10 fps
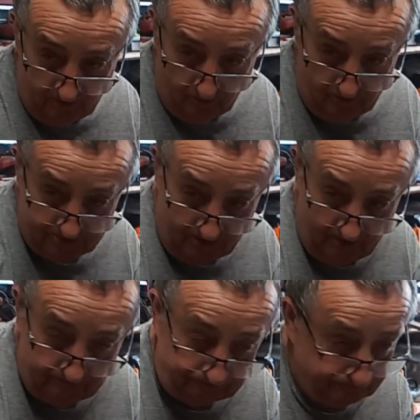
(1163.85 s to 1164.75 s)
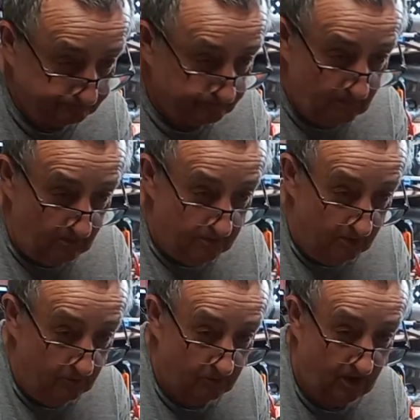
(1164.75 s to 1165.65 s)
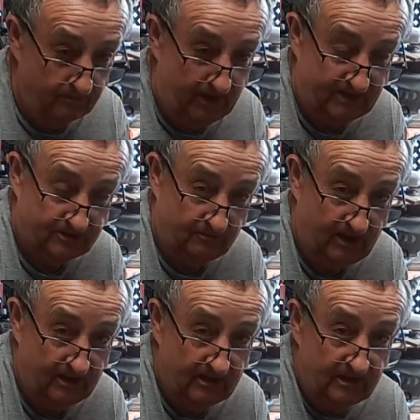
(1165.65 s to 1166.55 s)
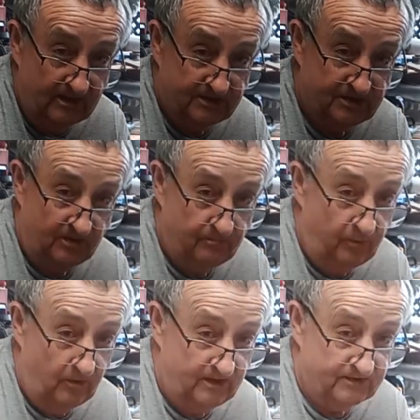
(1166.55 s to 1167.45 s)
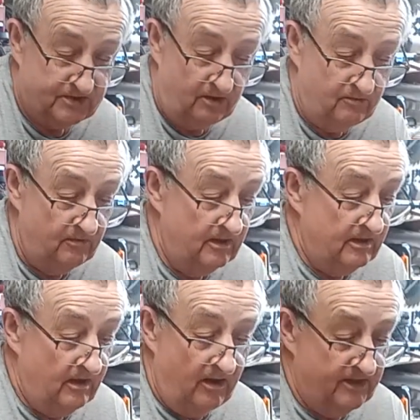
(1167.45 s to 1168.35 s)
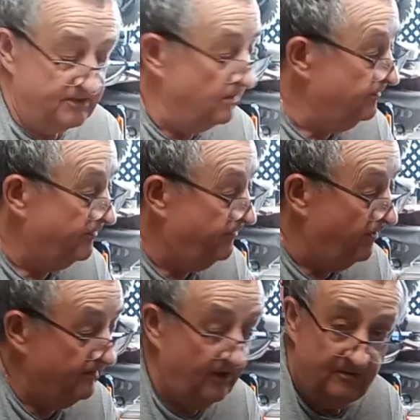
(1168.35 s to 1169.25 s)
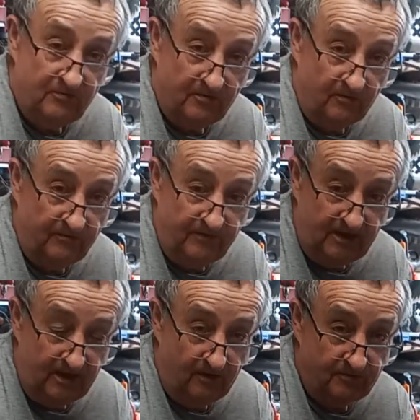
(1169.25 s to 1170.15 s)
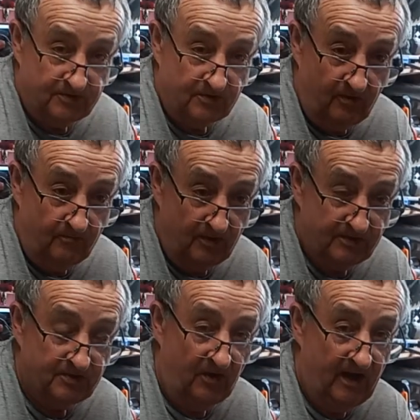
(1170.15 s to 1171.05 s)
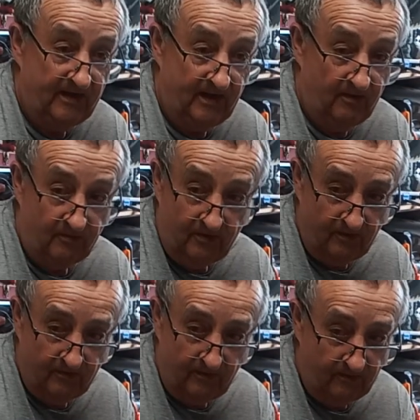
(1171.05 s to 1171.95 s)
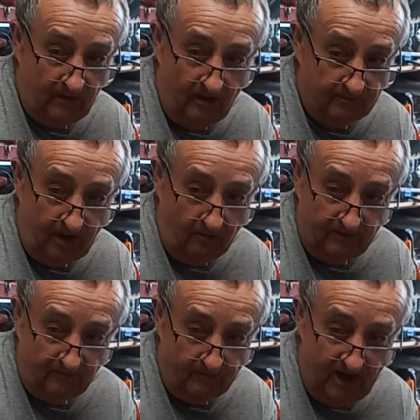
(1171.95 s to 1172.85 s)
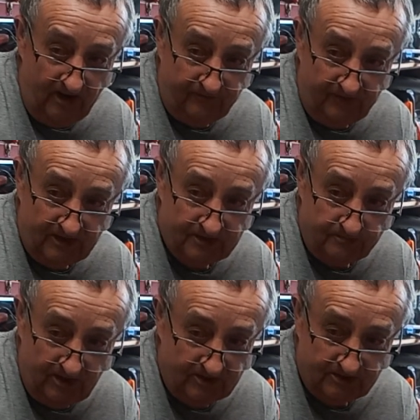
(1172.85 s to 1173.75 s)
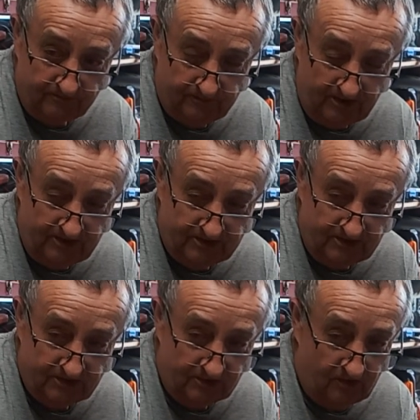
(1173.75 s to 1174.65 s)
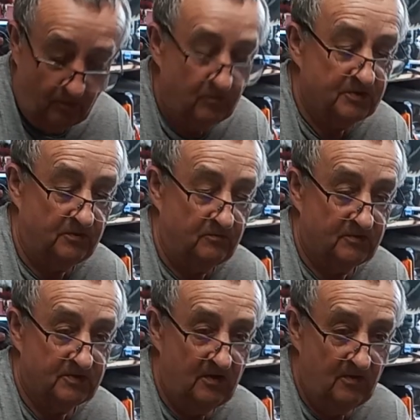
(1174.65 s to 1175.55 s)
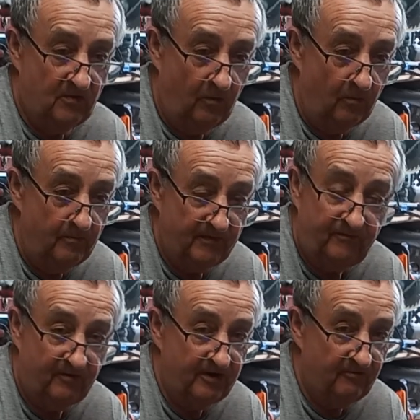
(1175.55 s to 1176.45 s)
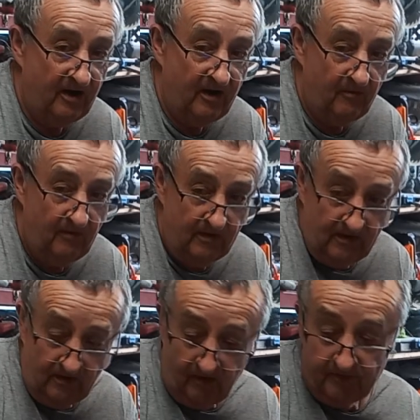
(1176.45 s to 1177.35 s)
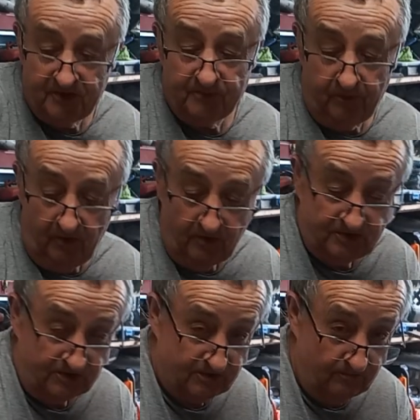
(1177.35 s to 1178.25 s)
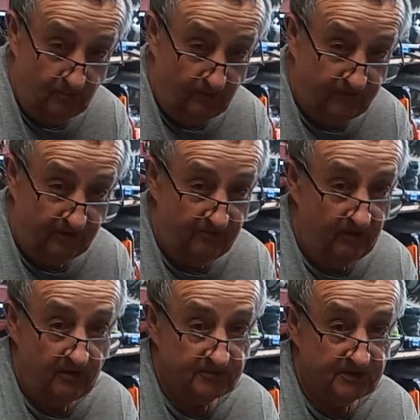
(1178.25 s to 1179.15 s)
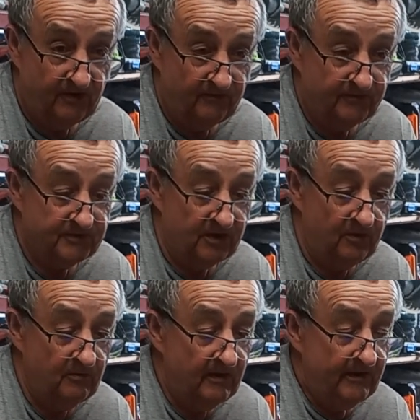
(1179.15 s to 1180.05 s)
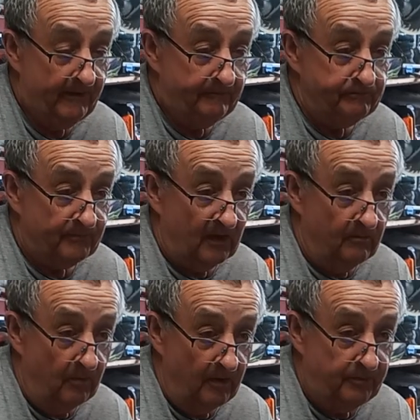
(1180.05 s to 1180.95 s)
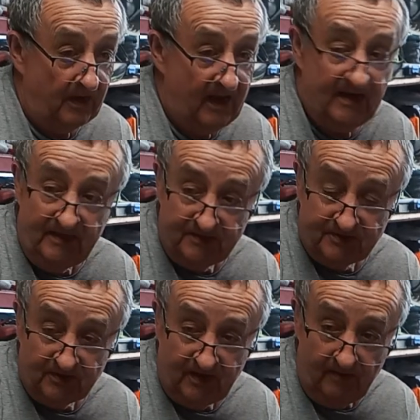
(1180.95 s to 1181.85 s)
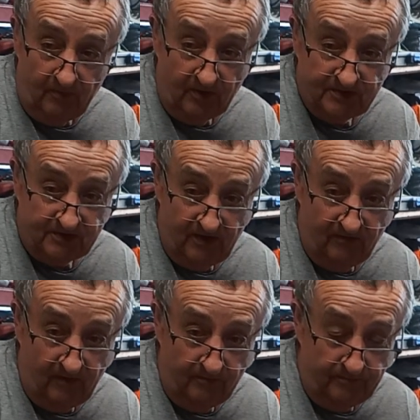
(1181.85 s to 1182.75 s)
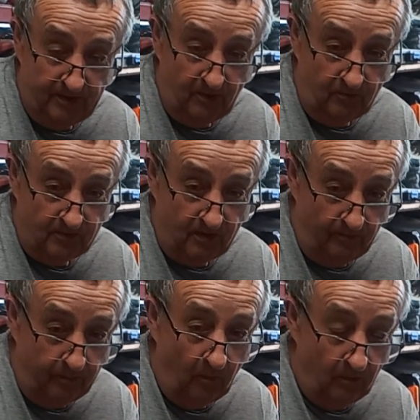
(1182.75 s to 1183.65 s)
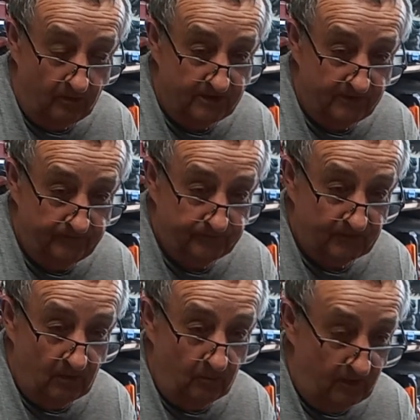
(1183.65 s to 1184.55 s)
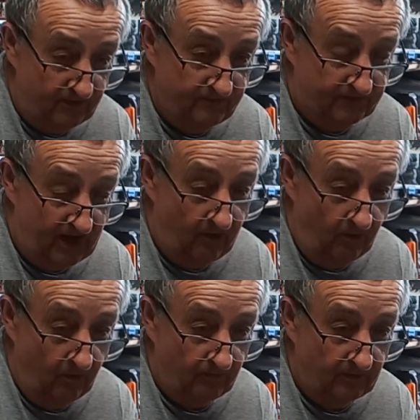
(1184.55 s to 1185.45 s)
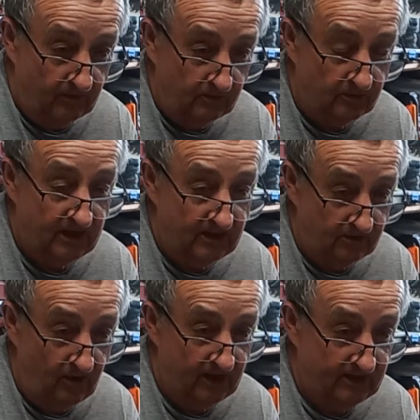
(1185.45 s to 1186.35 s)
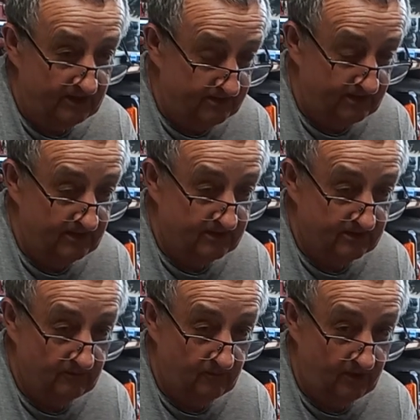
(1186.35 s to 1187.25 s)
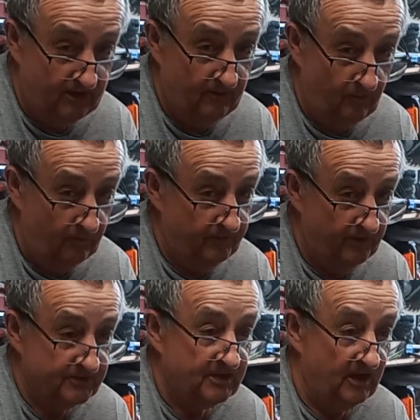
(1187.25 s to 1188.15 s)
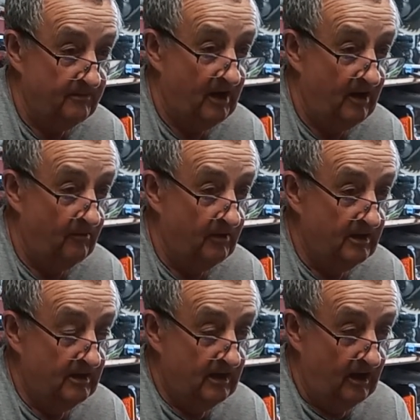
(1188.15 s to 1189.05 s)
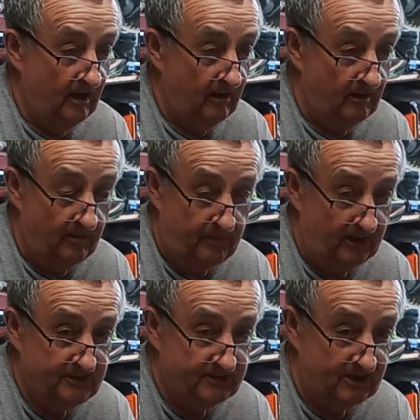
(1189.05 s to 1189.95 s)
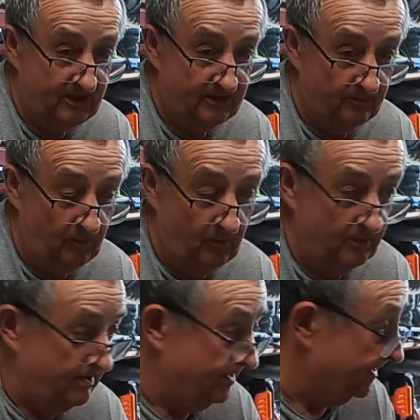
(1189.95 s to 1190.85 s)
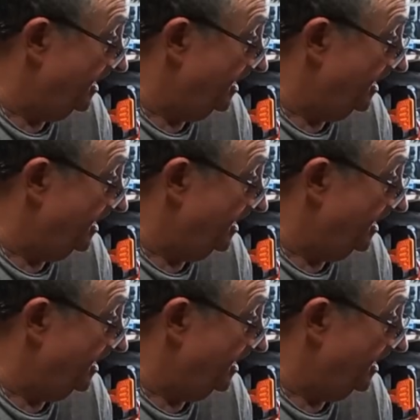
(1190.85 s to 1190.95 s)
thing all the time, but I will come back to it some point. So there's over 500 odd videos on my site now, going from Airfix bits and pieces to all sorts. Hornby free rail. I've just purchased some more free rail stuff. So my plan is to get myself and build a board with that on, looking like it did when it all first came out, and paint it, the board, in the